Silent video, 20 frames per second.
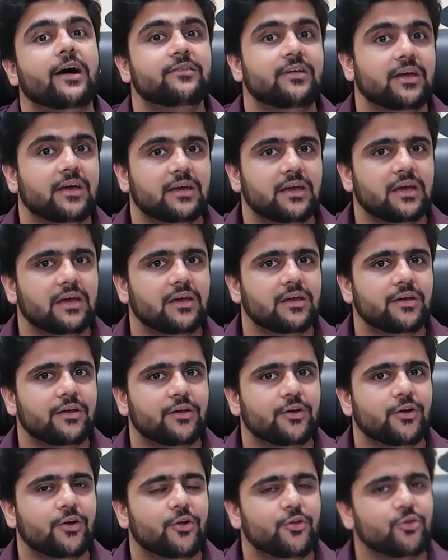like that.
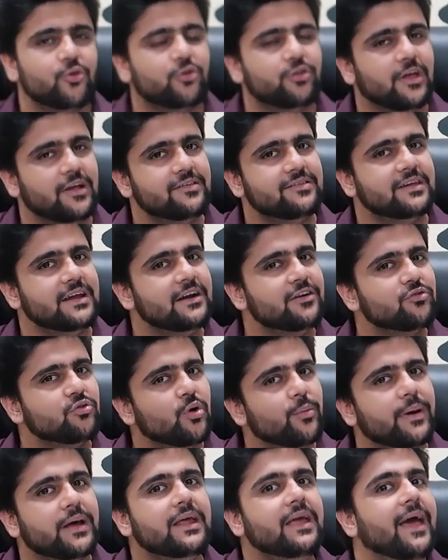So 10
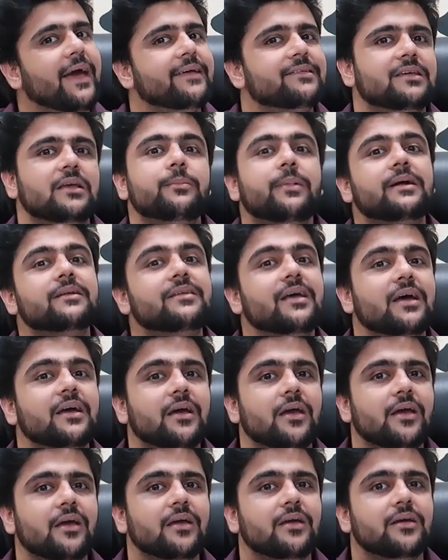seats will fill up just
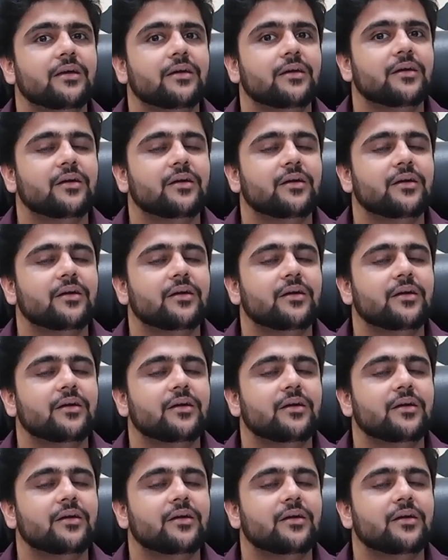like that.